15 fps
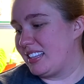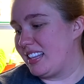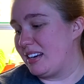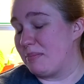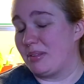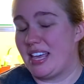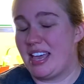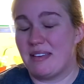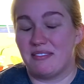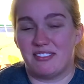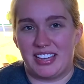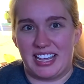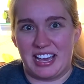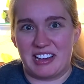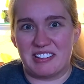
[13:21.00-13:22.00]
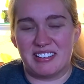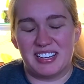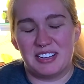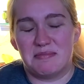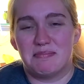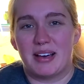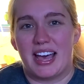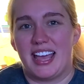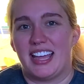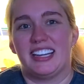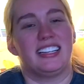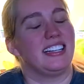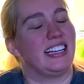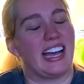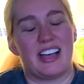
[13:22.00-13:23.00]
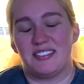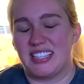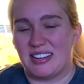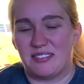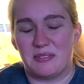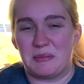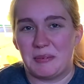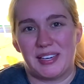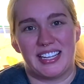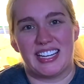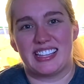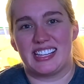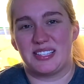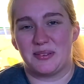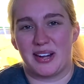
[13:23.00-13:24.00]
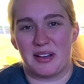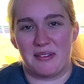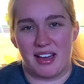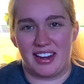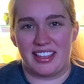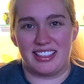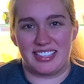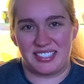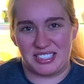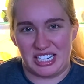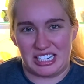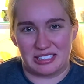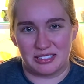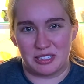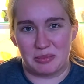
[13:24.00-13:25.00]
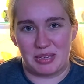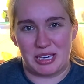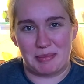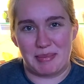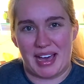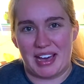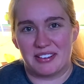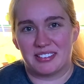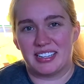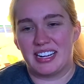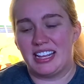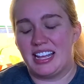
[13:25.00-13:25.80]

plant video, but I've said from the beginning that's what I wanted this channel to be about.